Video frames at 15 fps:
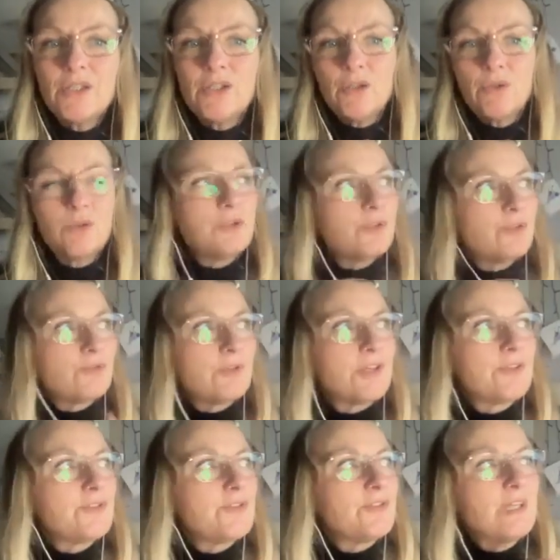you can
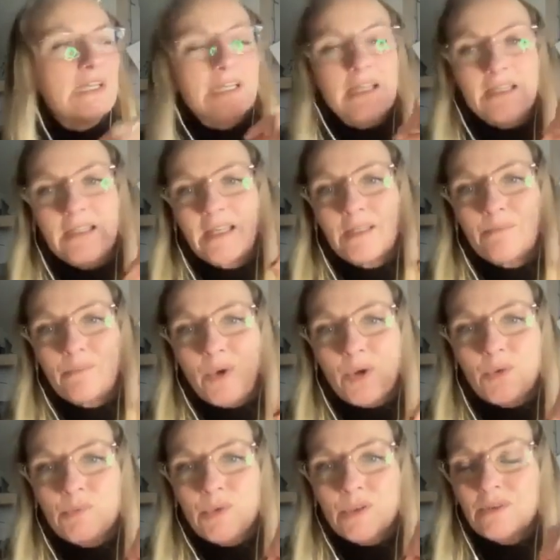trust that in a
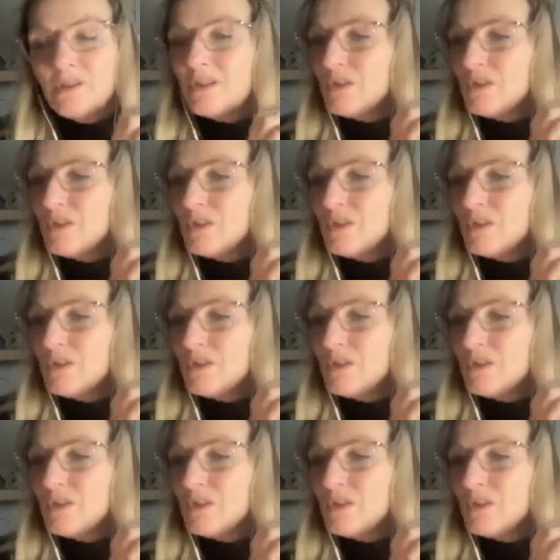moment